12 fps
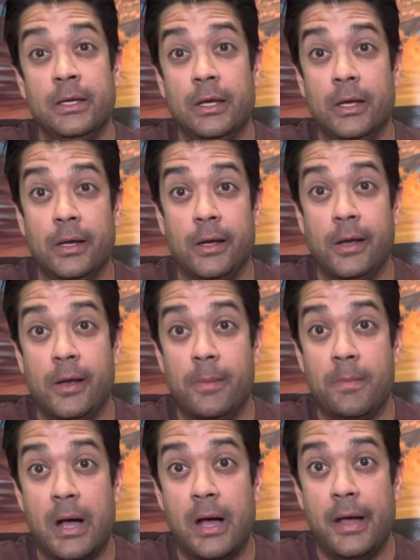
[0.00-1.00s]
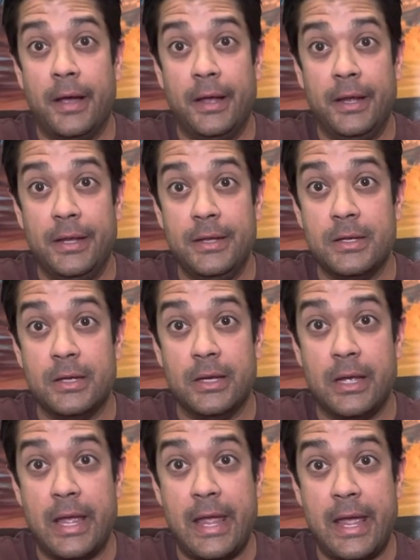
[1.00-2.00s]
I
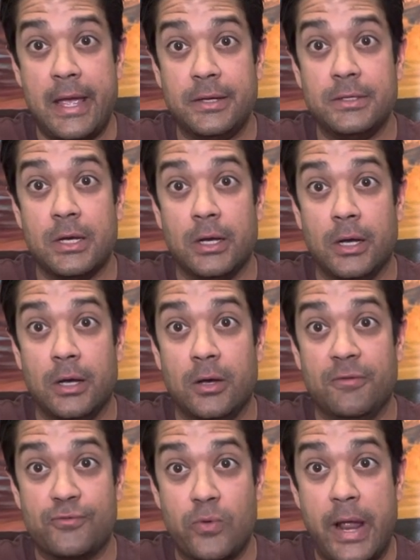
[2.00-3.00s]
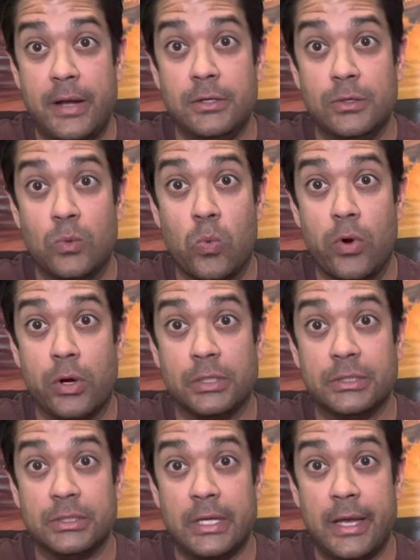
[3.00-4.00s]
had a friend who
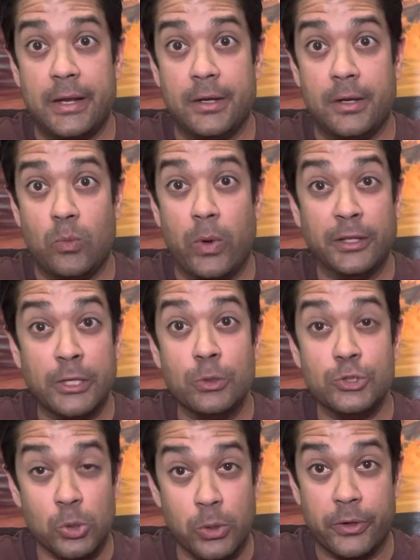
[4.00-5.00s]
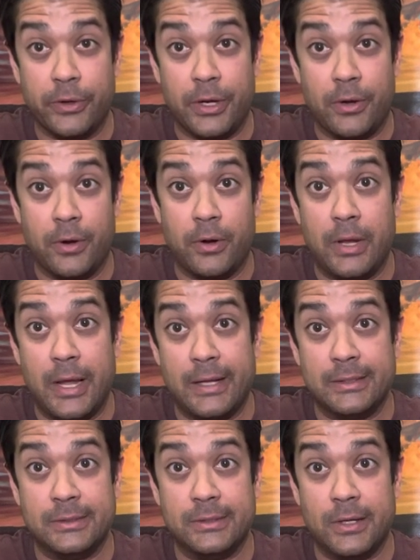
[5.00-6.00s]
worked at a well-known jeweler here
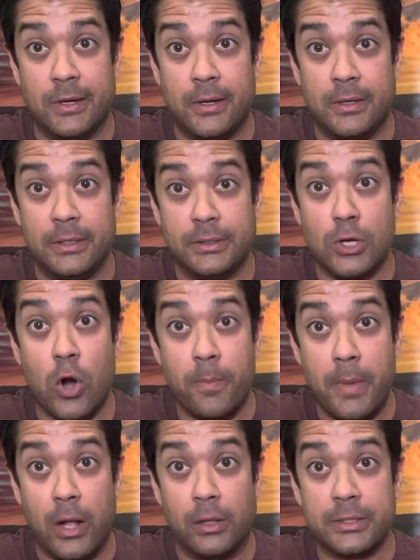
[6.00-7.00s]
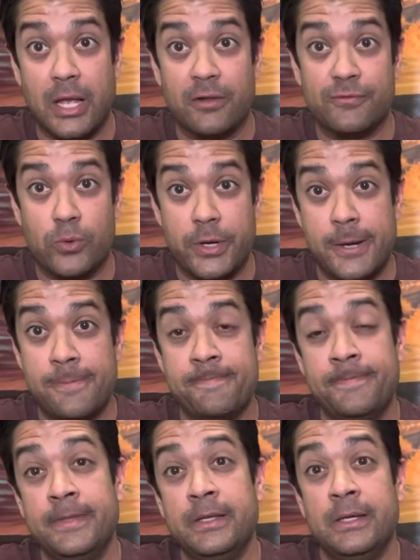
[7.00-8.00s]
at in Carmel, California.
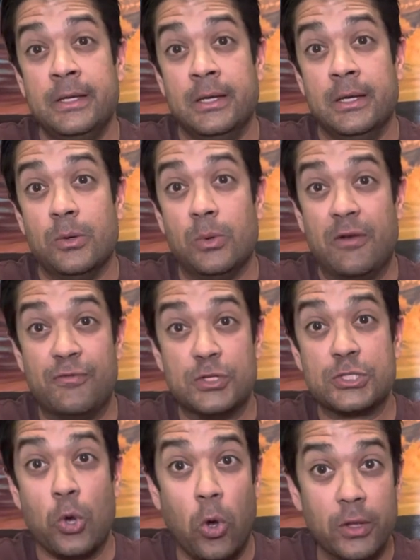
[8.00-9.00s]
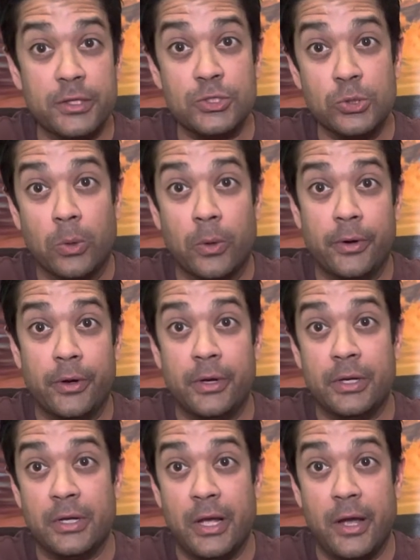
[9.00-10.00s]
When I first called the jeweler,
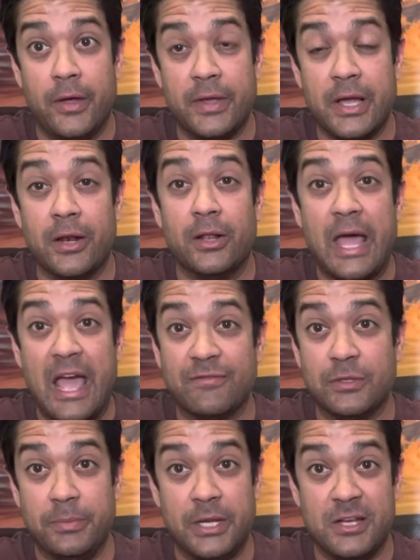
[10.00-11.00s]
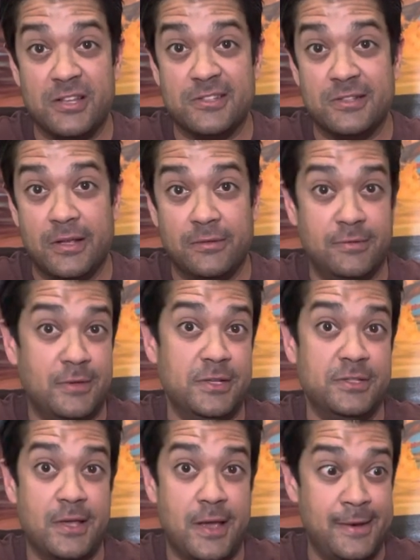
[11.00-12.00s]
they kind of laughed at me and they
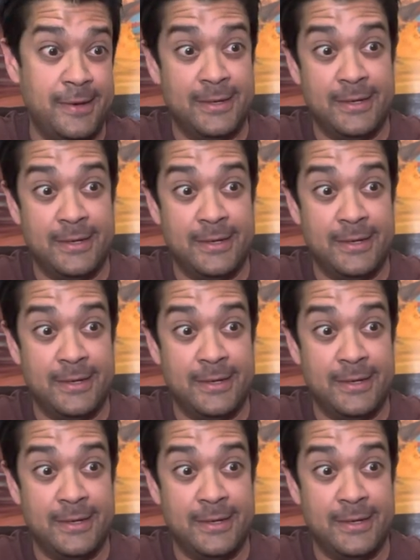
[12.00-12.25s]
said,